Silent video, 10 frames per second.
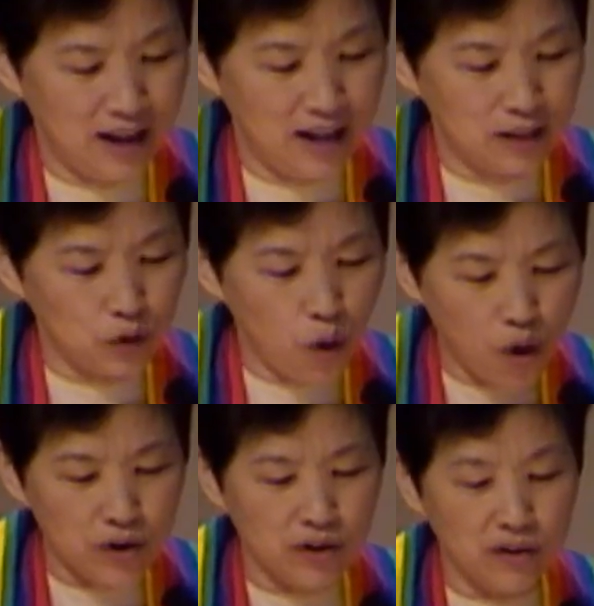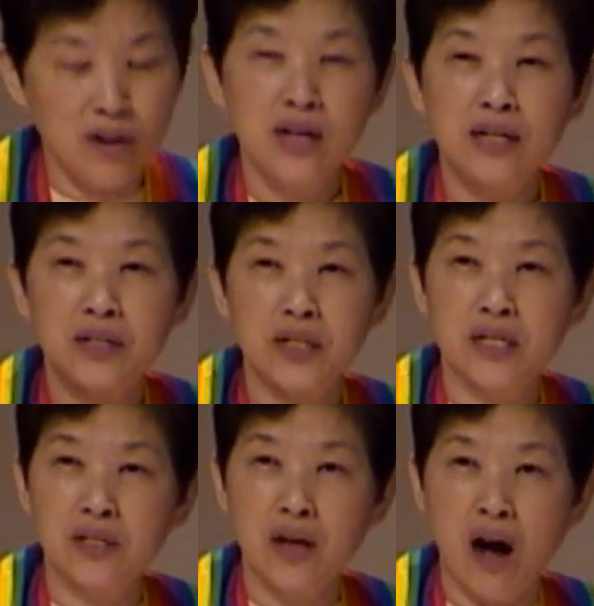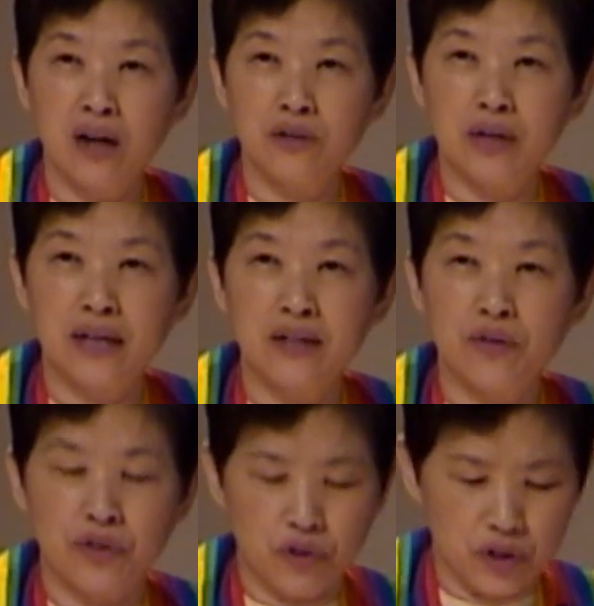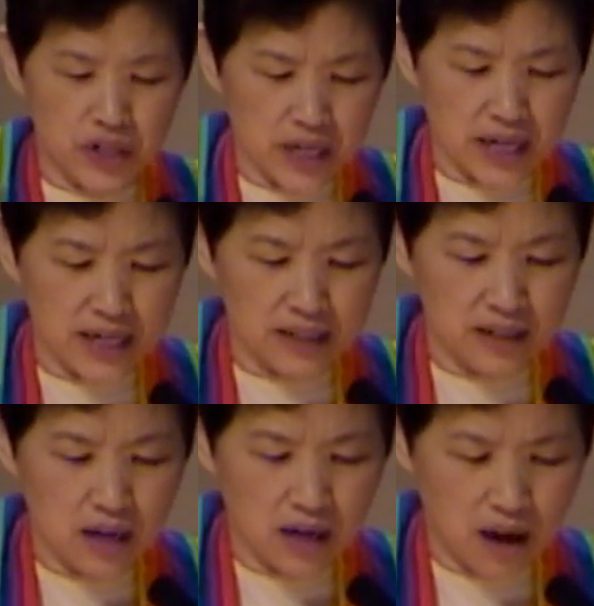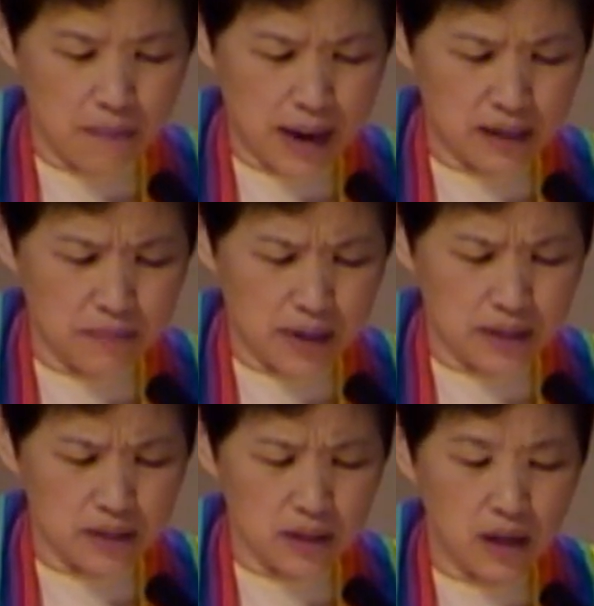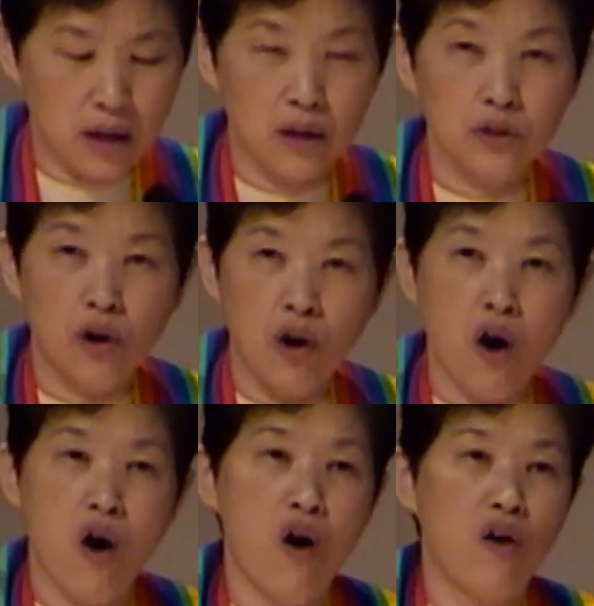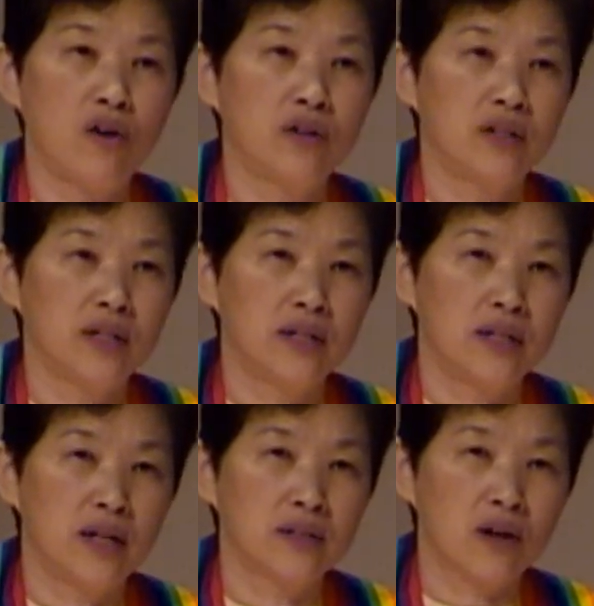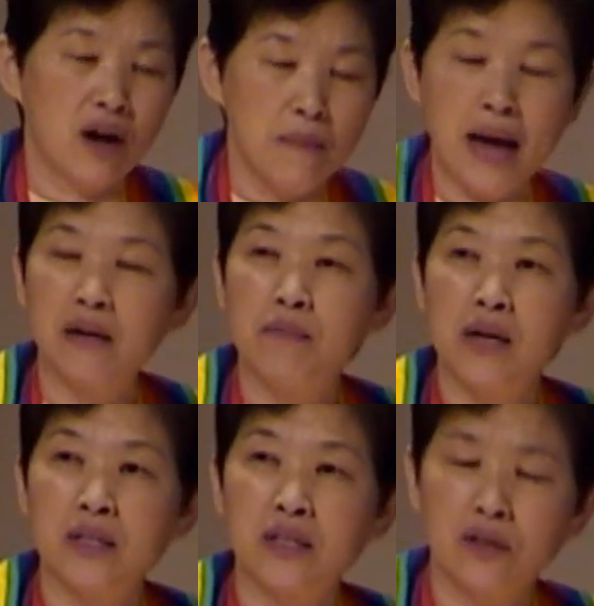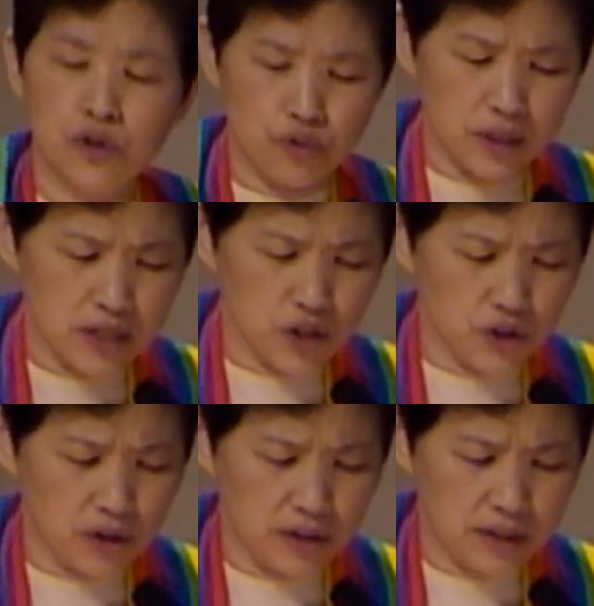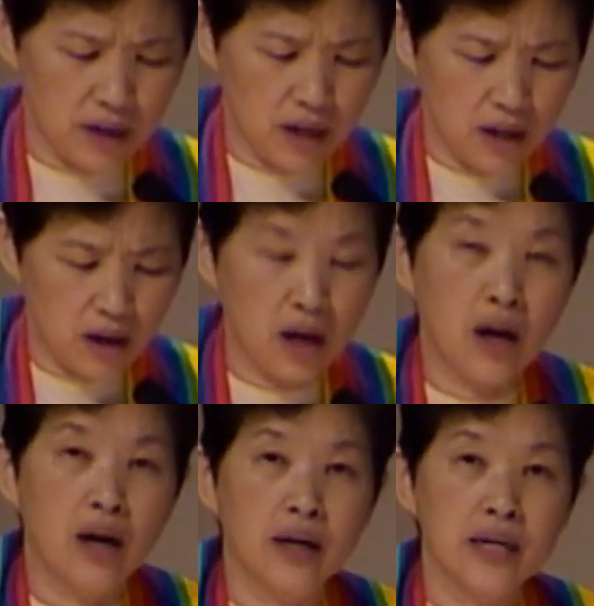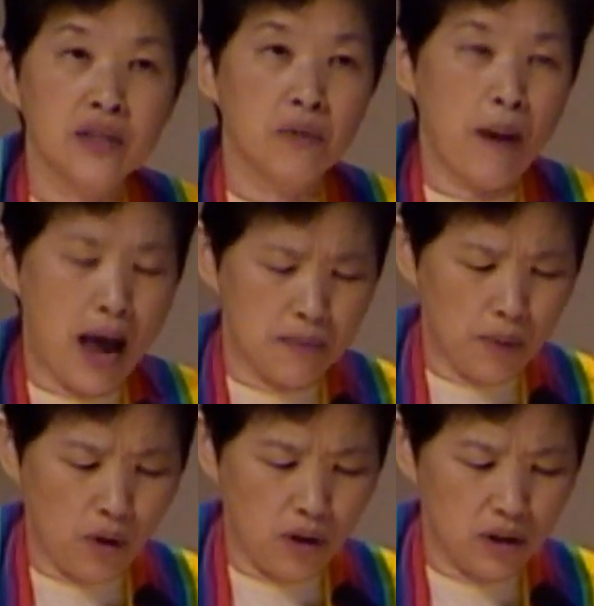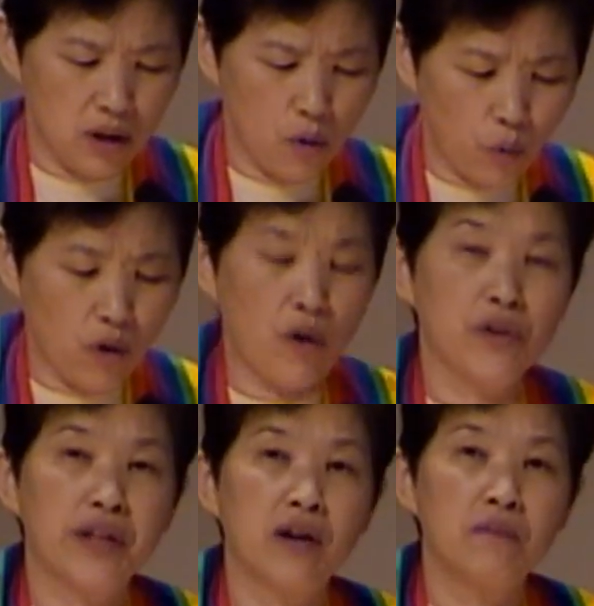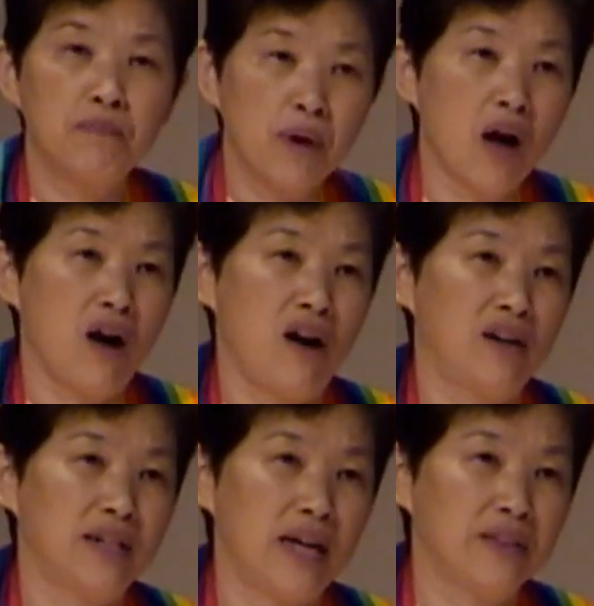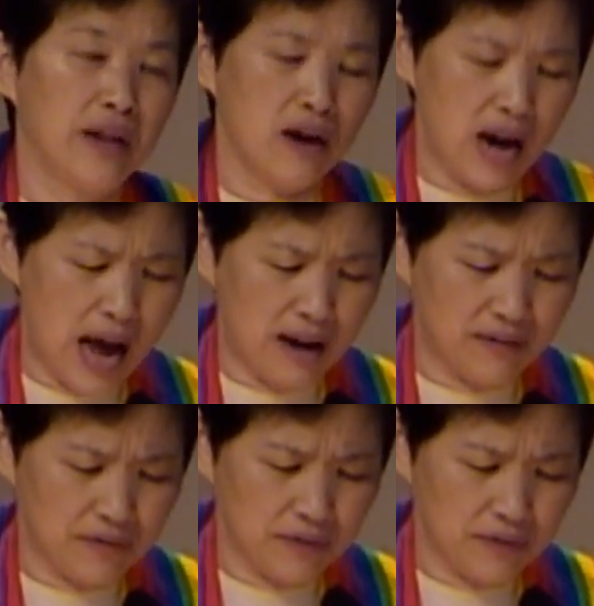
Total 613 commandments. The law, the commandments, the tradition in the Bible were their blood and their life.